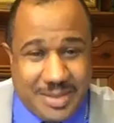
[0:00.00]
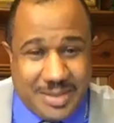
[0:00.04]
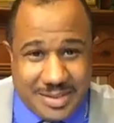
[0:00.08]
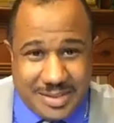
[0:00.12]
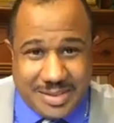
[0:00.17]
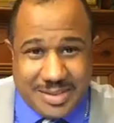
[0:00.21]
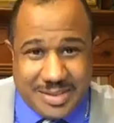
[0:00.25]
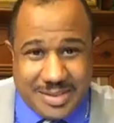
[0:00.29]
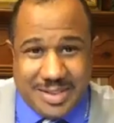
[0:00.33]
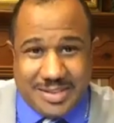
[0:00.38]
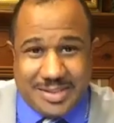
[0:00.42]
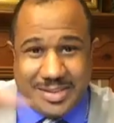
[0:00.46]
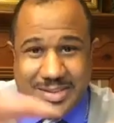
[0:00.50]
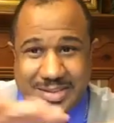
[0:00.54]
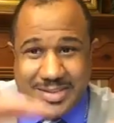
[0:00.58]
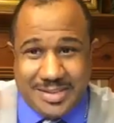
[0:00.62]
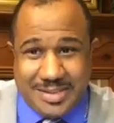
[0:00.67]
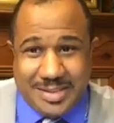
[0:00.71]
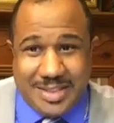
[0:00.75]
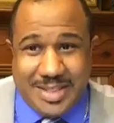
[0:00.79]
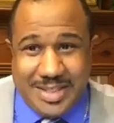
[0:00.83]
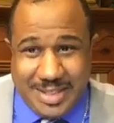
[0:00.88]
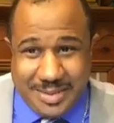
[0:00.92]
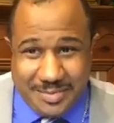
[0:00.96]
a discussion and
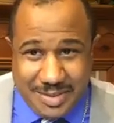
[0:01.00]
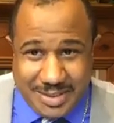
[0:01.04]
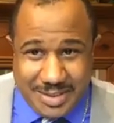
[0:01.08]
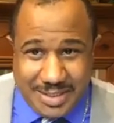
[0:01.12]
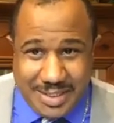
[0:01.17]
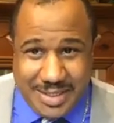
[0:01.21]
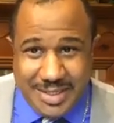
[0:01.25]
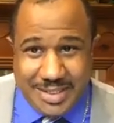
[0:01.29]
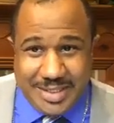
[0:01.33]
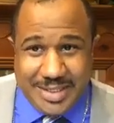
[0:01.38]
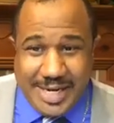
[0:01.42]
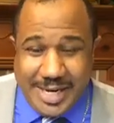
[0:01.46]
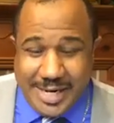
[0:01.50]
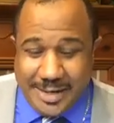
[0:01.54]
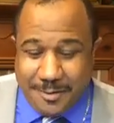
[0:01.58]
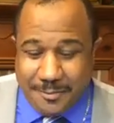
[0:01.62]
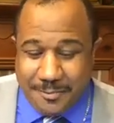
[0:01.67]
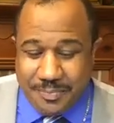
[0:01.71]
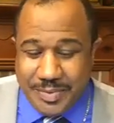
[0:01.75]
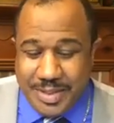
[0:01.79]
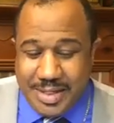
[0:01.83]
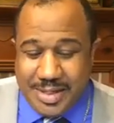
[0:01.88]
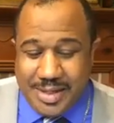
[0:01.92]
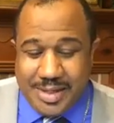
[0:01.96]
shut everything down.